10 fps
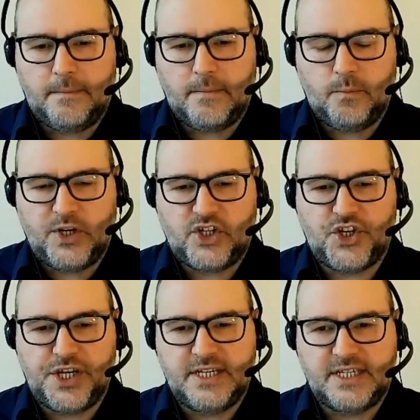which
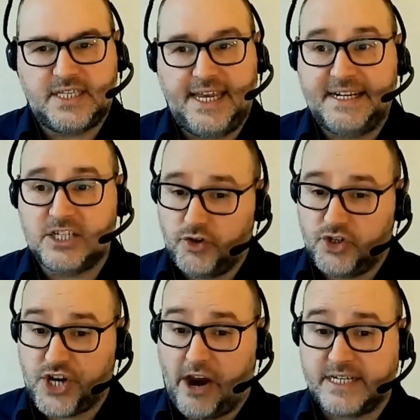is the industry
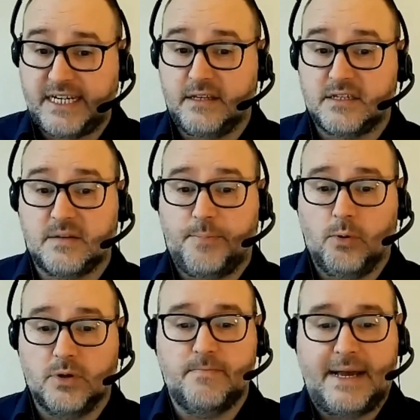charity that
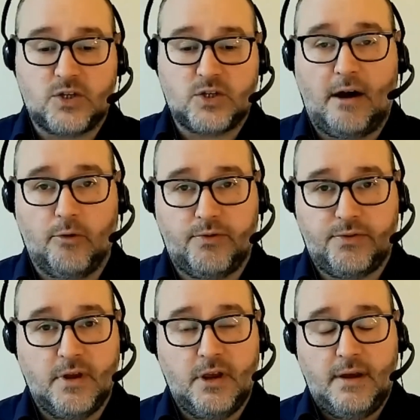supports mental
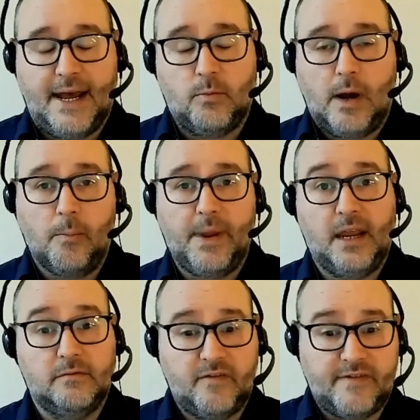health and
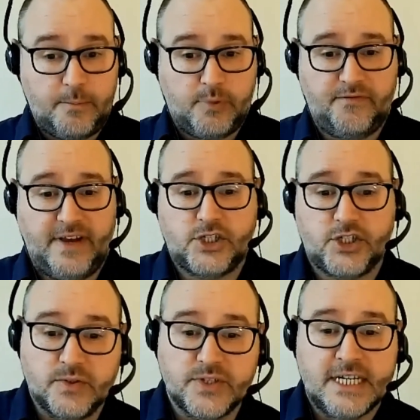well-being of event
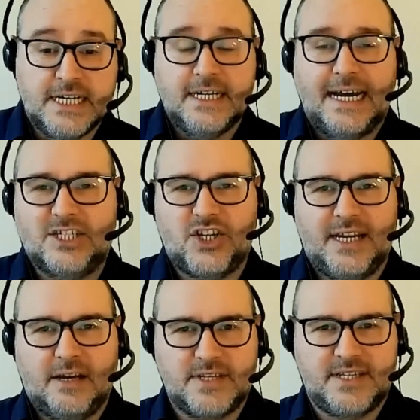professionals. And she
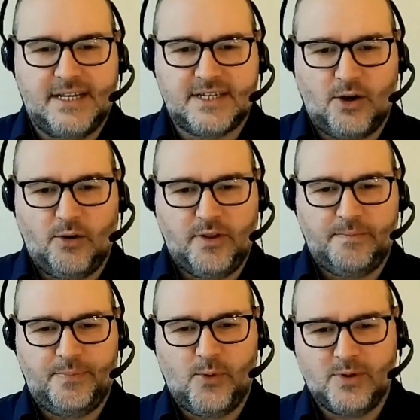now sits on the
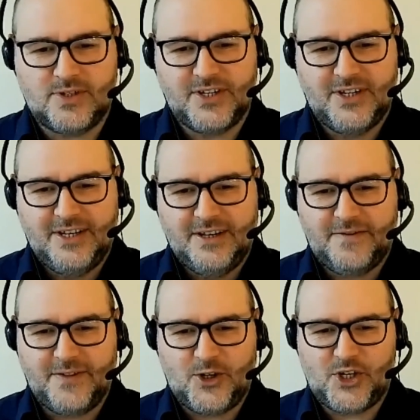board
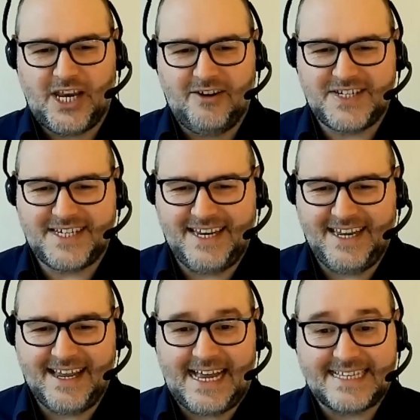for the
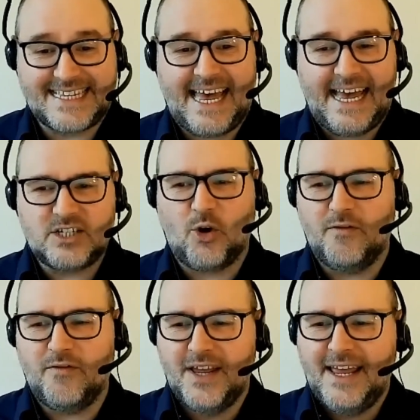charity as head
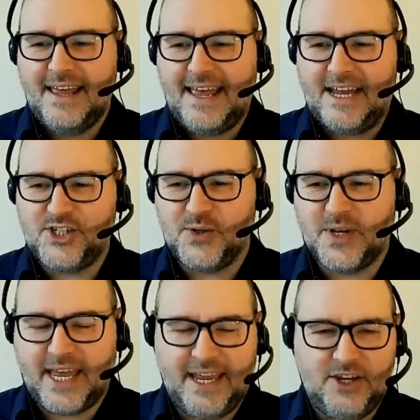of
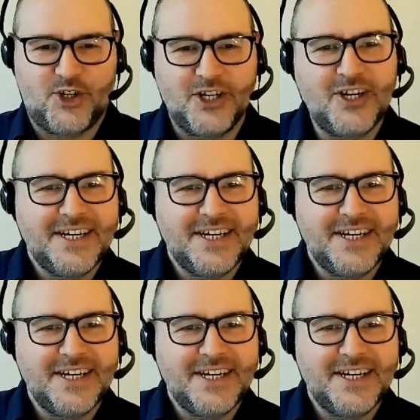education.